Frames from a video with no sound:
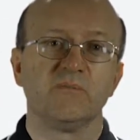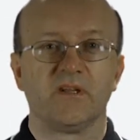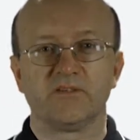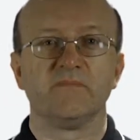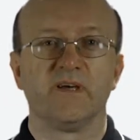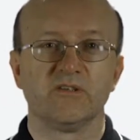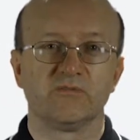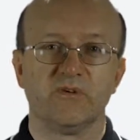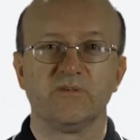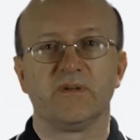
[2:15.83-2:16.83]
plus and minus
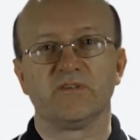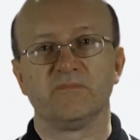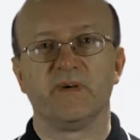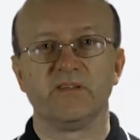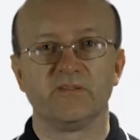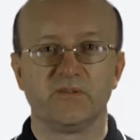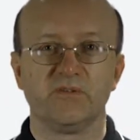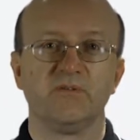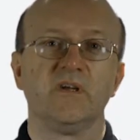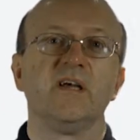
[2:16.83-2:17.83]
1, plus and minus
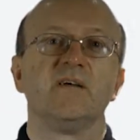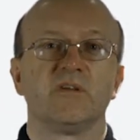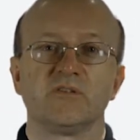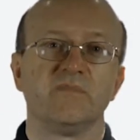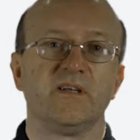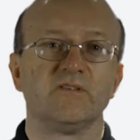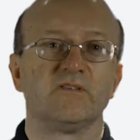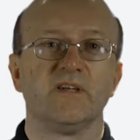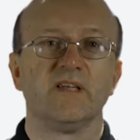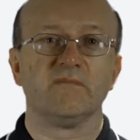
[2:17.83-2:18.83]
2, plus and minus
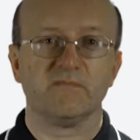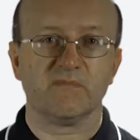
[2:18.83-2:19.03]
3,